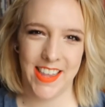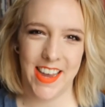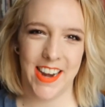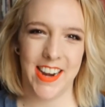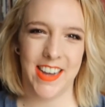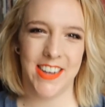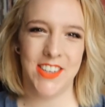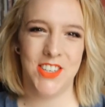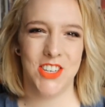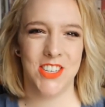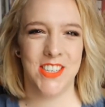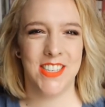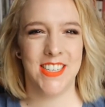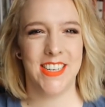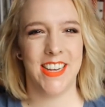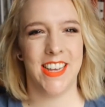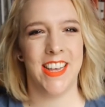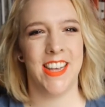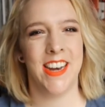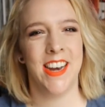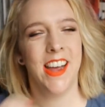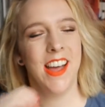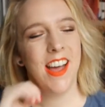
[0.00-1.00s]
that I just
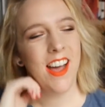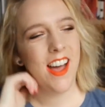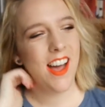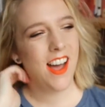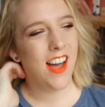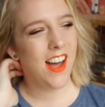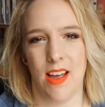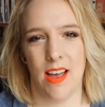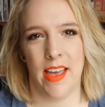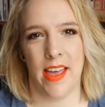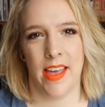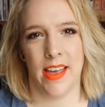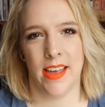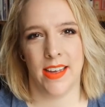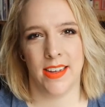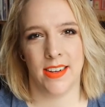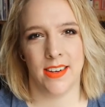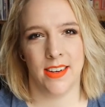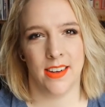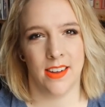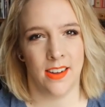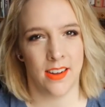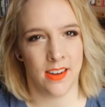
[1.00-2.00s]
did
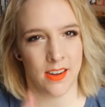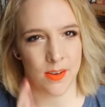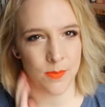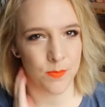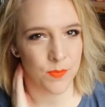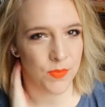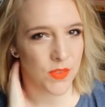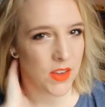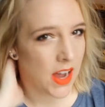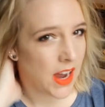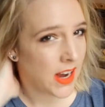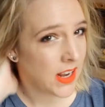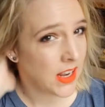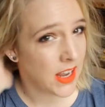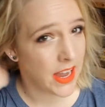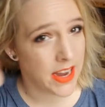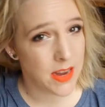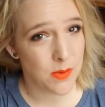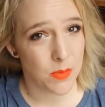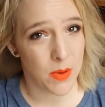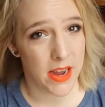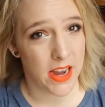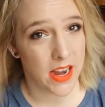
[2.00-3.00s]
and um, I
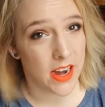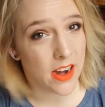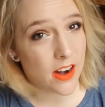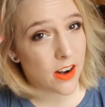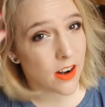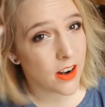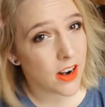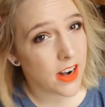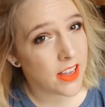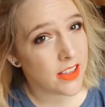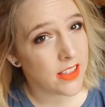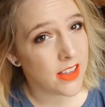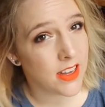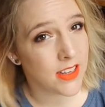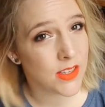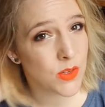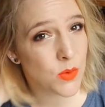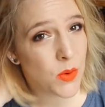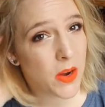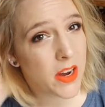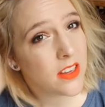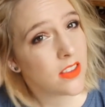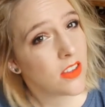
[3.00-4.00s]
like my hair, and
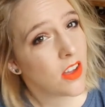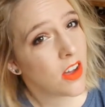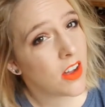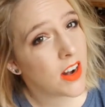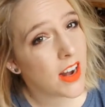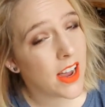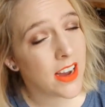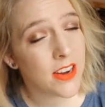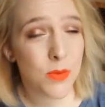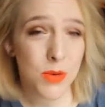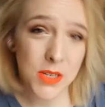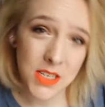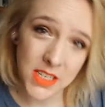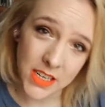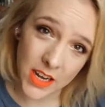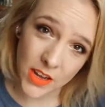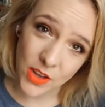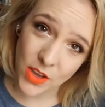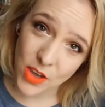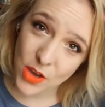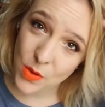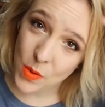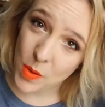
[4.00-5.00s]
that's why I thought I would
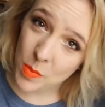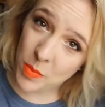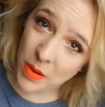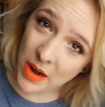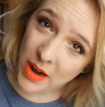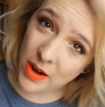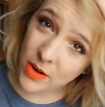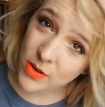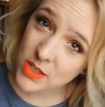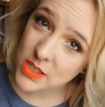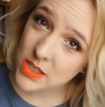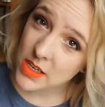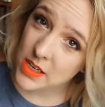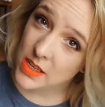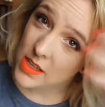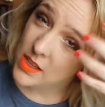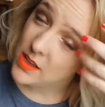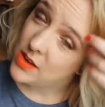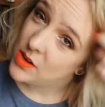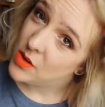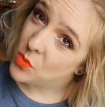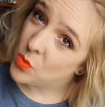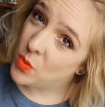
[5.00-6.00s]
tell you about
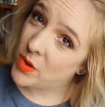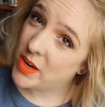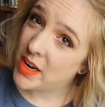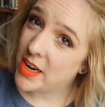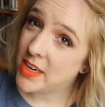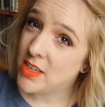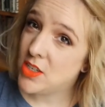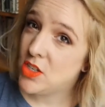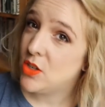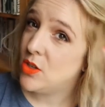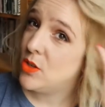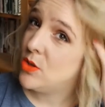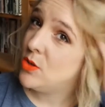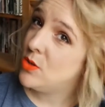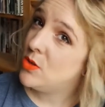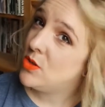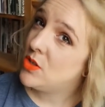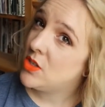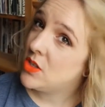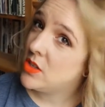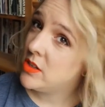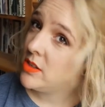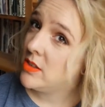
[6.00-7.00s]
what I
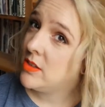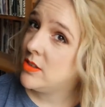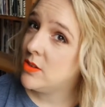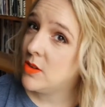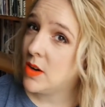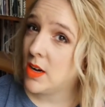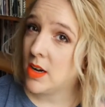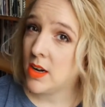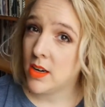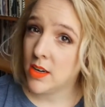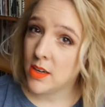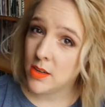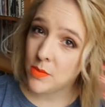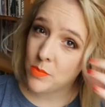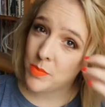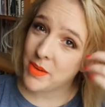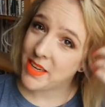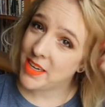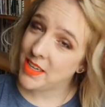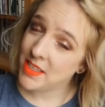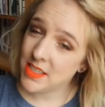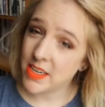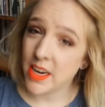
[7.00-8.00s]
do to uh,
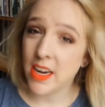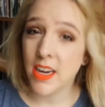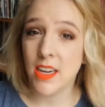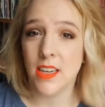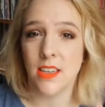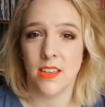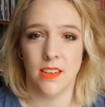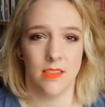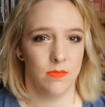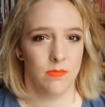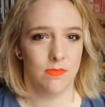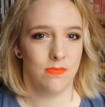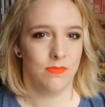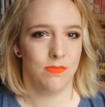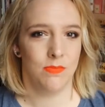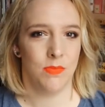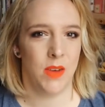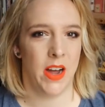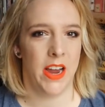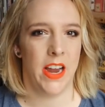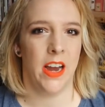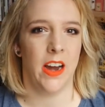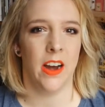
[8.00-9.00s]
maintain
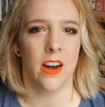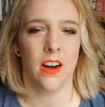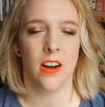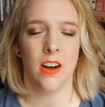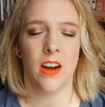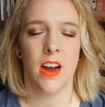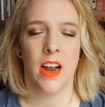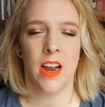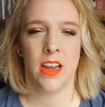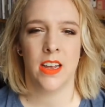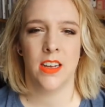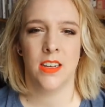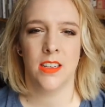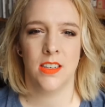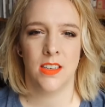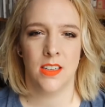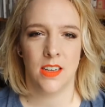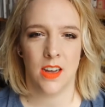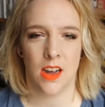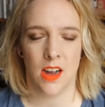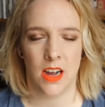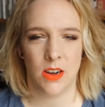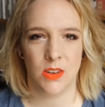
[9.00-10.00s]
my hair
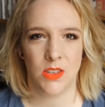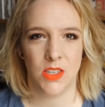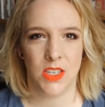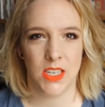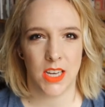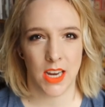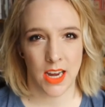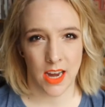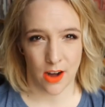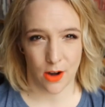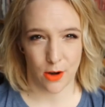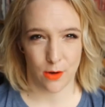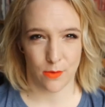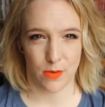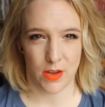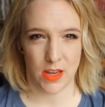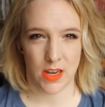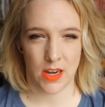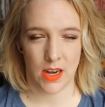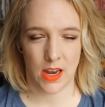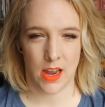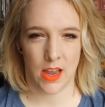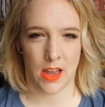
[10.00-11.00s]
and how to take care of
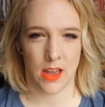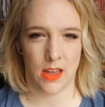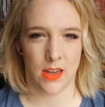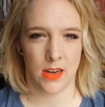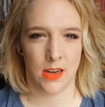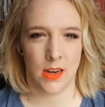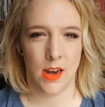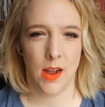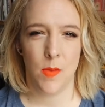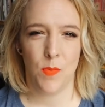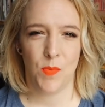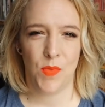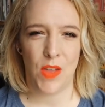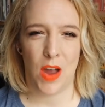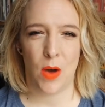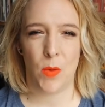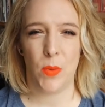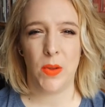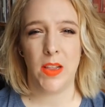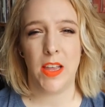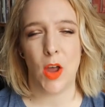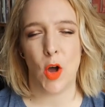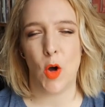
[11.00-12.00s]
it. And
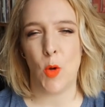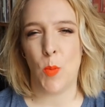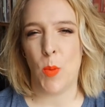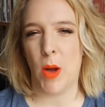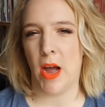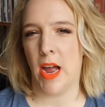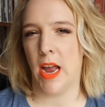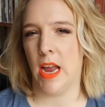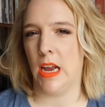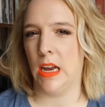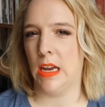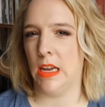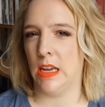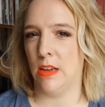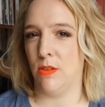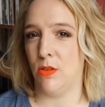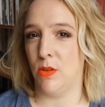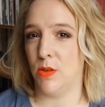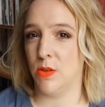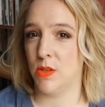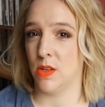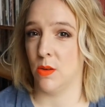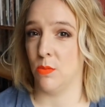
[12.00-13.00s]
I really hope I
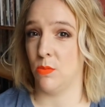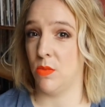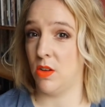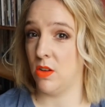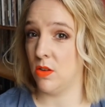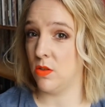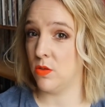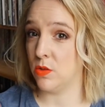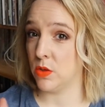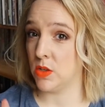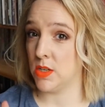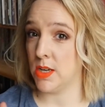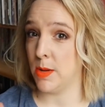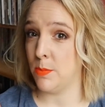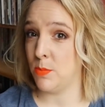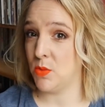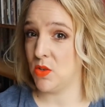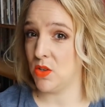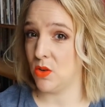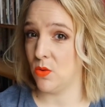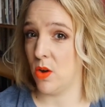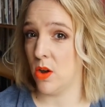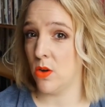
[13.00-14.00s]
gave you some useful
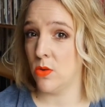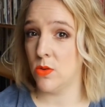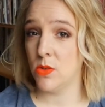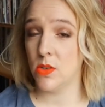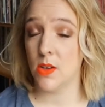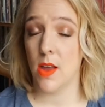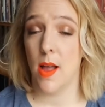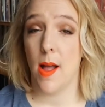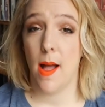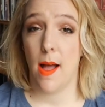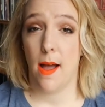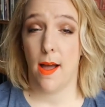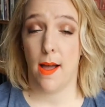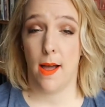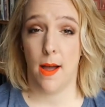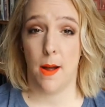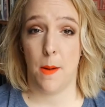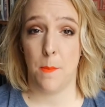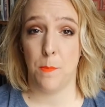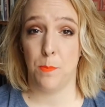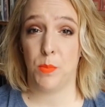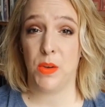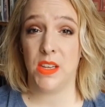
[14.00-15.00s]
tips, who knows.
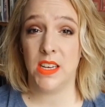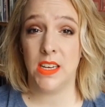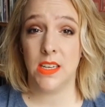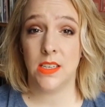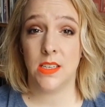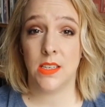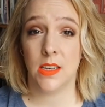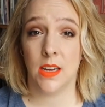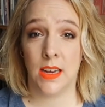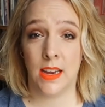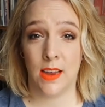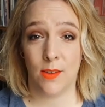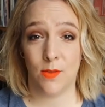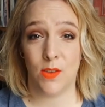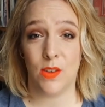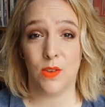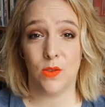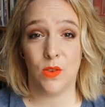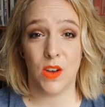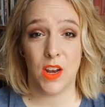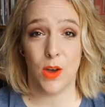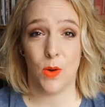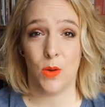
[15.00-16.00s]
Um, please give
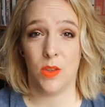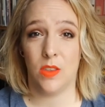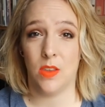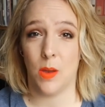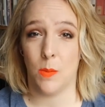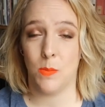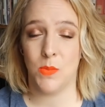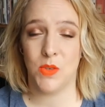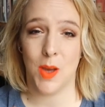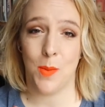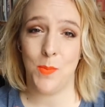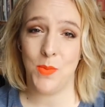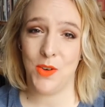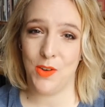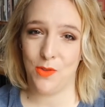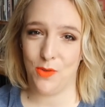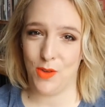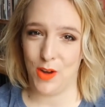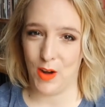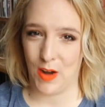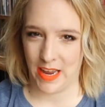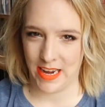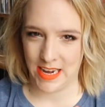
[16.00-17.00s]
this video a thumbs up
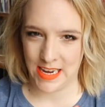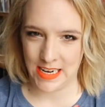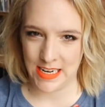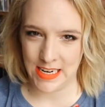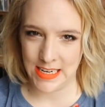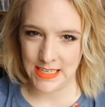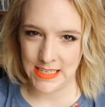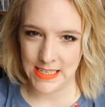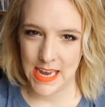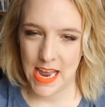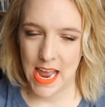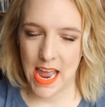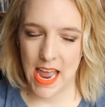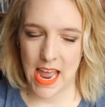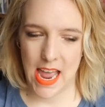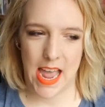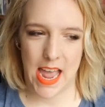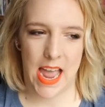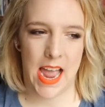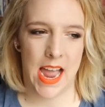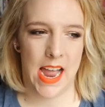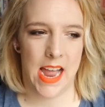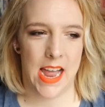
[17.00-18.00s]
if you liked it.
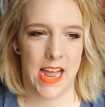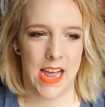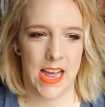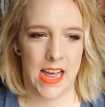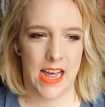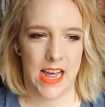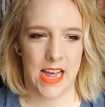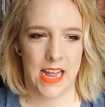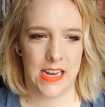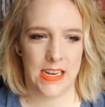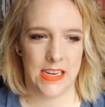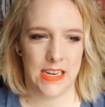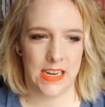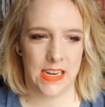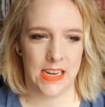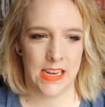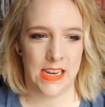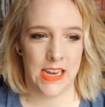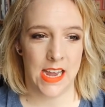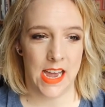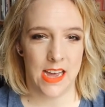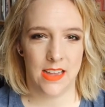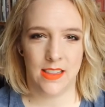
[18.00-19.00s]
And
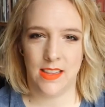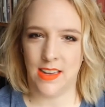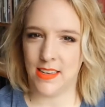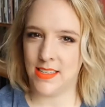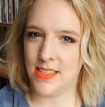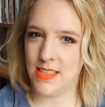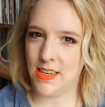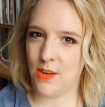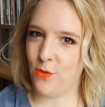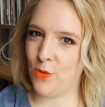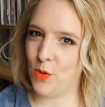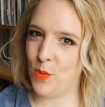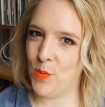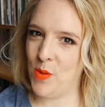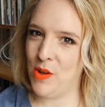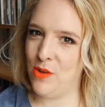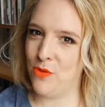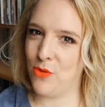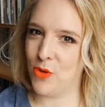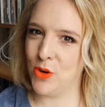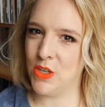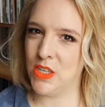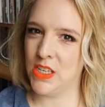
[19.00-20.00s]
yeah, that's it for
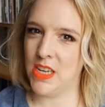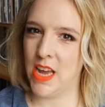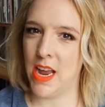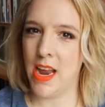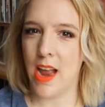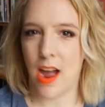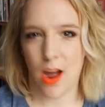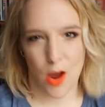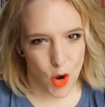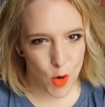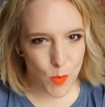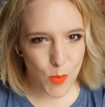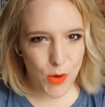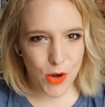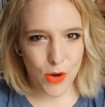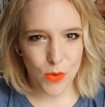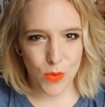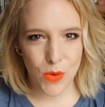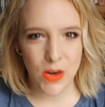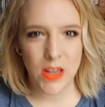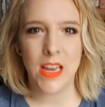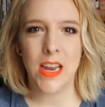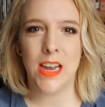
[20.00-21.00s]
me for today. I hope
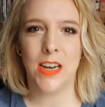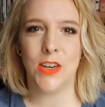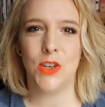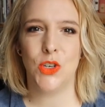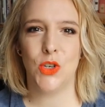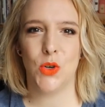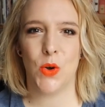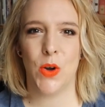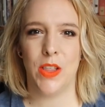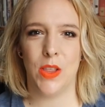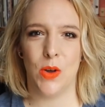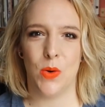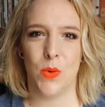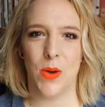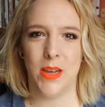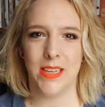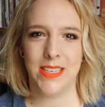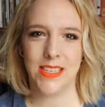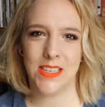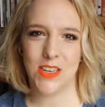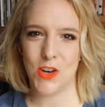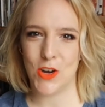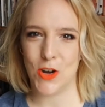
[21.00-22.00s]
you really enjoy the
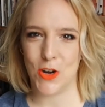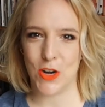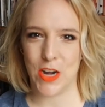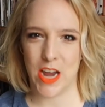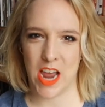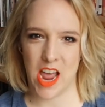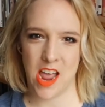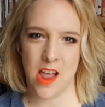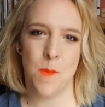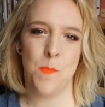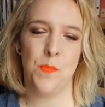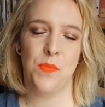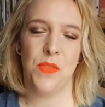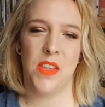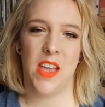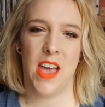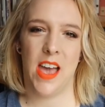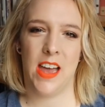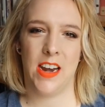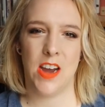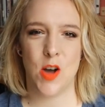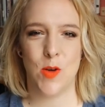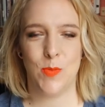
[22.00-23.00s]
rest of your day,
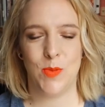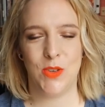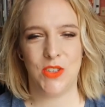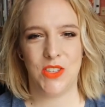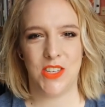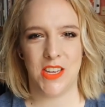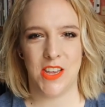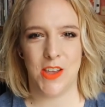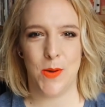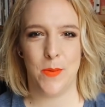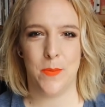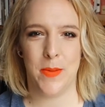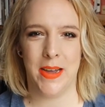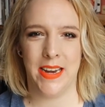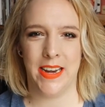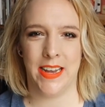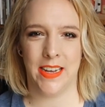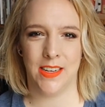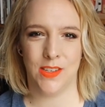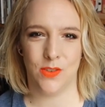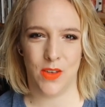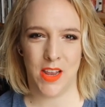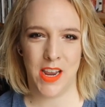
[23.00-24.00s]
and I hope to see you in my
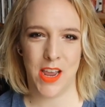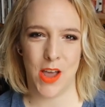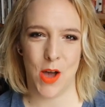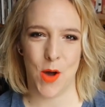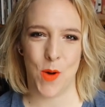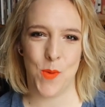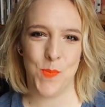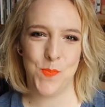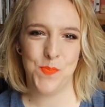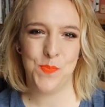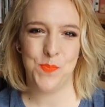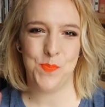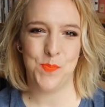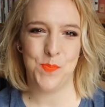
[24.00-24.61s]
next video.